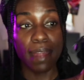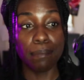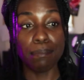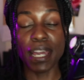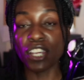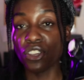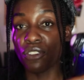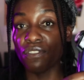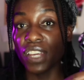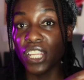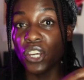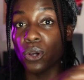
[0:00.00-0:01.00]
and make
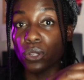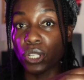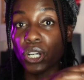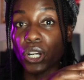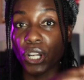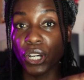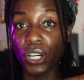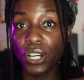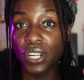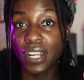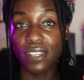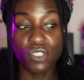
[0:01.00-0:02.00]
your video look
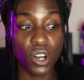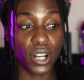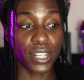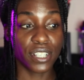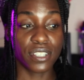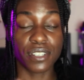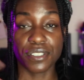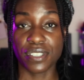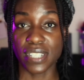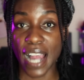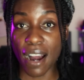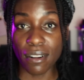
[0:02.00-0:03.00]
good as long as your
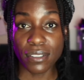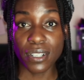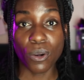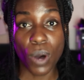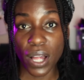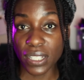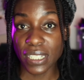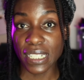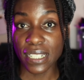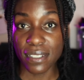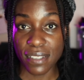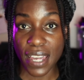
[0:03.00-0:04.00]
sound
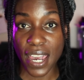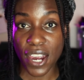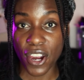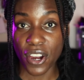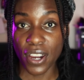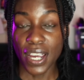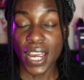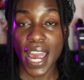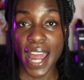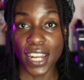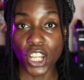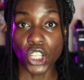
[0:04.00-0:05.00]
quality is there
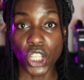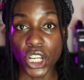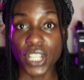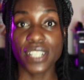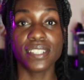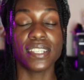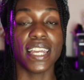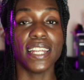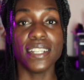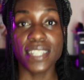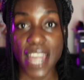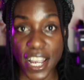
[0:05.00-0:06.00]
and it looks
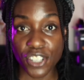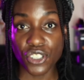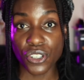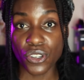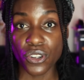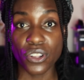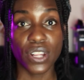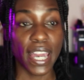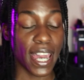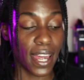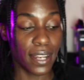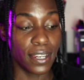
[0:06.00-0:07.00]

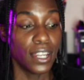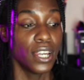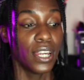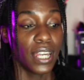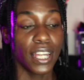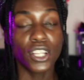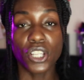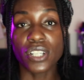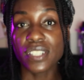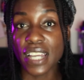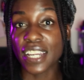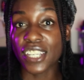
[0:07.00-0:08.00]
intentional and it
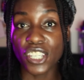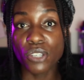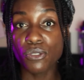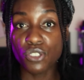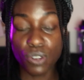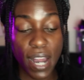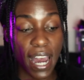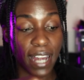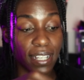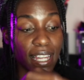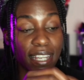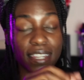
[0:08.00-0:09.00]
looks like you
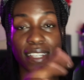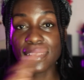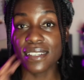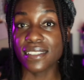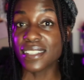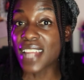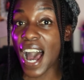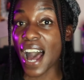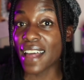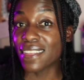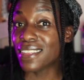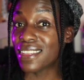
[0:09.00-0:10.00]
tried. Like, this is
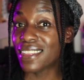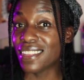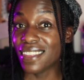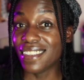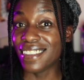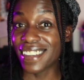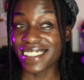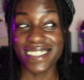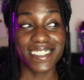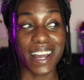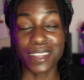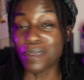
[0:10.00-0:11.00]
not
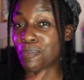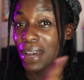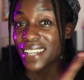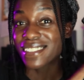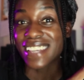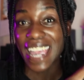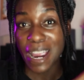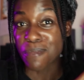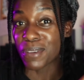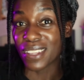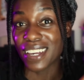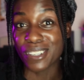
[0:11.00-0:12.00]
the best
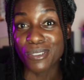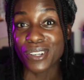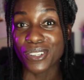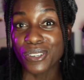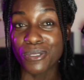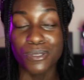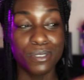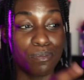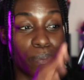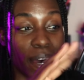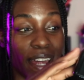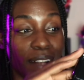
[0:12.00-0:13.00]
camera that you can
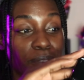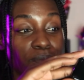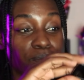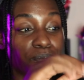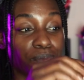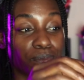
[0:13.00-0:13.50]
use, but